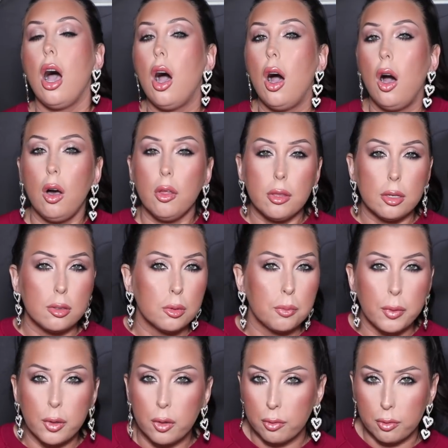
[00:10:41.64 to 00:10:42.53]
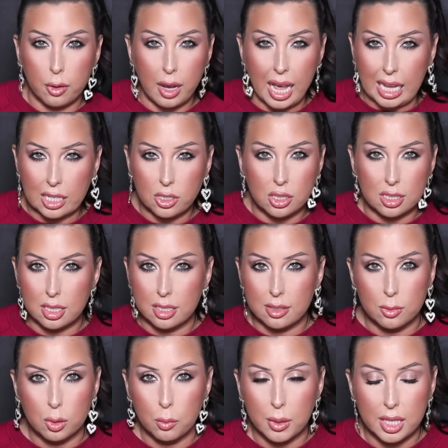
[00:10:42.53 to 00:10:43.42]
All those beautiful
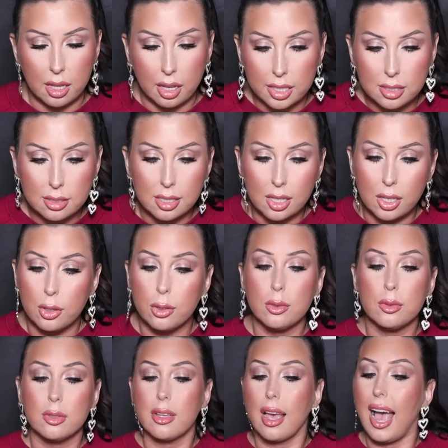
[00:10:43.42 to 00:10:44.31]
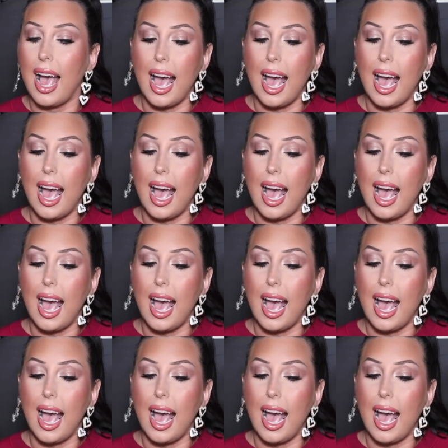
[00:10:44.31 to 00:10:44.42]
adjectives we like to use.